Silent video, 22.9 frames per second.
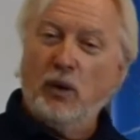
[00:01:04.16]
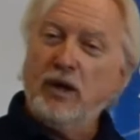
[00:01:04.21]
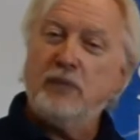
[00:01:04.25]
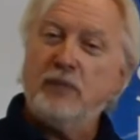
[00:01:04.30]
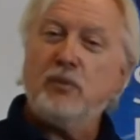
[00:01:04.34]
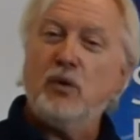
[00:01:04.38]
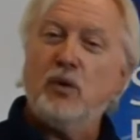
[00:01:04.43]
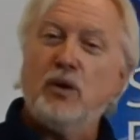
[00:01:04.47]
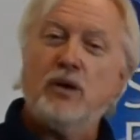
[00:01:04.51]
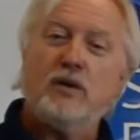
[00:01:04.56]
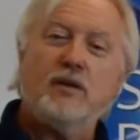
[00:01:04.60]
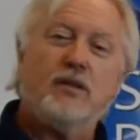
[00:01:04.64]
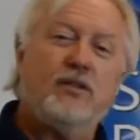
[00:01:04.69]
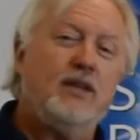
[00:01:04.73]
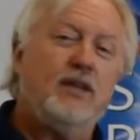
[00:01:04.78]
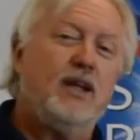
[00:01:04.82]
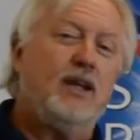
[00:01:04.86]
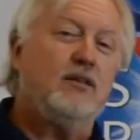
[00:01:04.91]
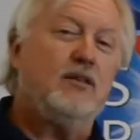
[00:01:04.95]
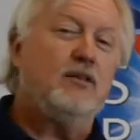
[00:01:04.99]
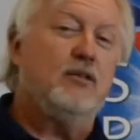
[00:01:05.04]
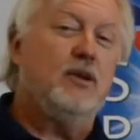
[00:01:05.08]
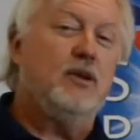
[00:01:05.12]
important
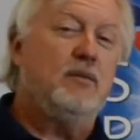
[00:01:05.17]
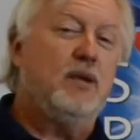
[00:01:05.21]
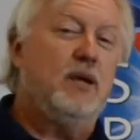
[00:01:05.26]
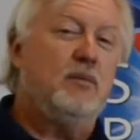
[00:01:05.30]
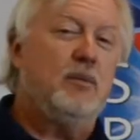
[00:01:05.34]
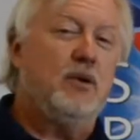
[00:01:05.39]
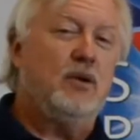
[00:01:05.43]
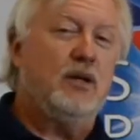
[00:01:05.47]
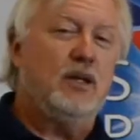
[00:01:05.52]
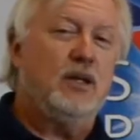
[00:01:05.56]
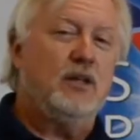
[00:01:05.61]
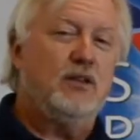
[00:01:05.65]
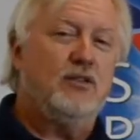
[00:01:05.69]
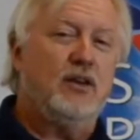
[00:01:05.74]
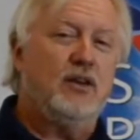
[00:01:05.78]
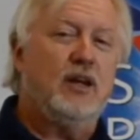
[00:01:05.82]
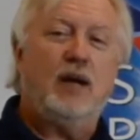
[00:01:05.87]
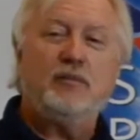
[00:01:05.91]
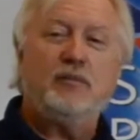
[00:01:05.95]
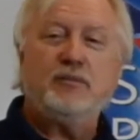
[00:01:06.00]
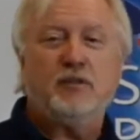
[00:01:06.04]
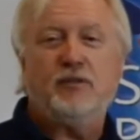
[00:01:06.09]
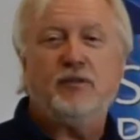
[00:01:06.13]
thing to remember is an
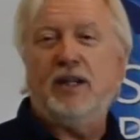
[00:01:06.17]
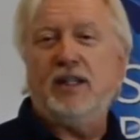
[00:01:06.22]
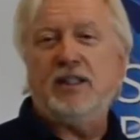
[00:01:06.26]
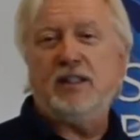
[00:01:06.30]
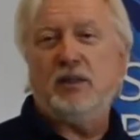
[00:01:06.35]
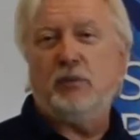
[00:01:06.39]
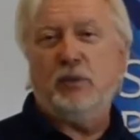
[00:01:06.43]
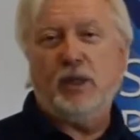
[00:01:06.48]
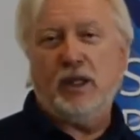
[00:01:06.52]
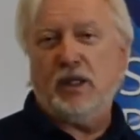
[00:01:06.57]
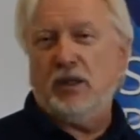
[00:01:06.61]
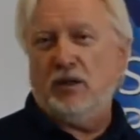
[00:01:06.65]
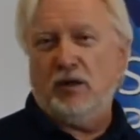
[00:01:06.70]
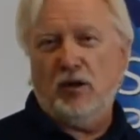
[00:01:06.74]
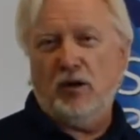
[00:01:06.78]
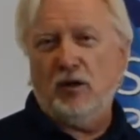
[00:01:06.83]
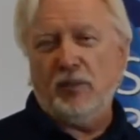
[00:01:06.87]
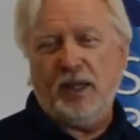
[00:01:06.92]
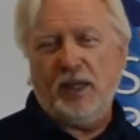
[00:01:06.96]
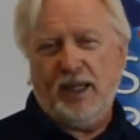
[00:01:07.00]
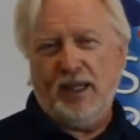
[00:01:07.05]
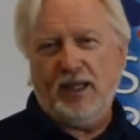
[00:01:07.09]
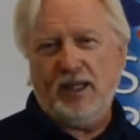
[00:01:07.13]
observation we can all
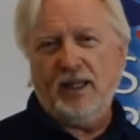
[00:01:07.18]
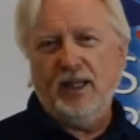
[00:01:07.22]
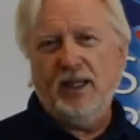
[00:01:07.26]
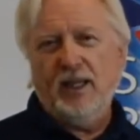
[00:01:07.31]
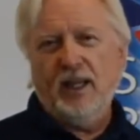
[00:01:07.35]
make